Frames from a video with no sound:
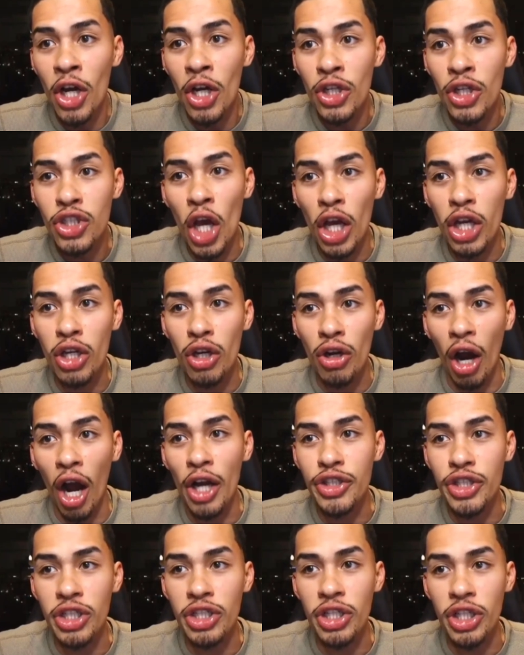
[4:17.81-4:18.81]
Check your
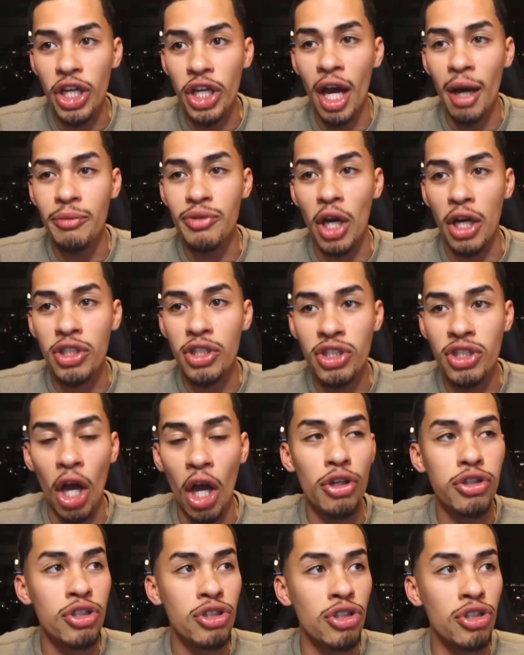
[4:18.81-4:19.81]
IGDMs. I sell
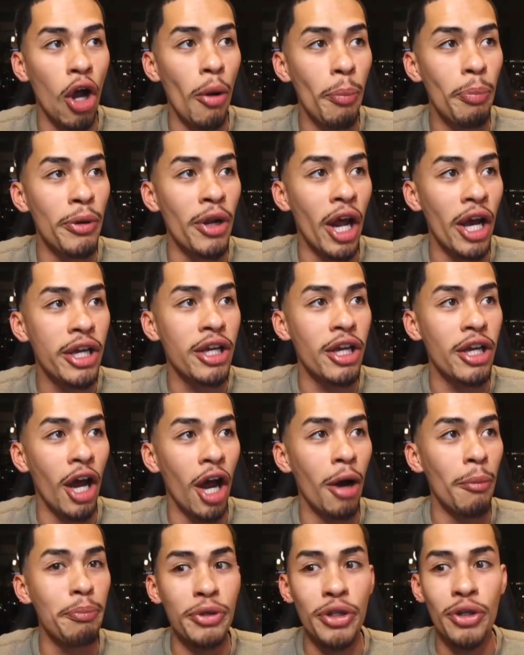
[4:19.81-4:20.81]
soap and I can
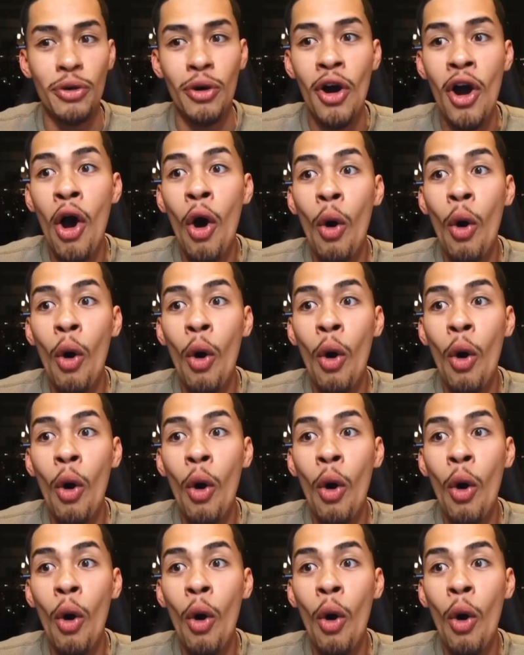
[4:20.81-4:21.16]
help you.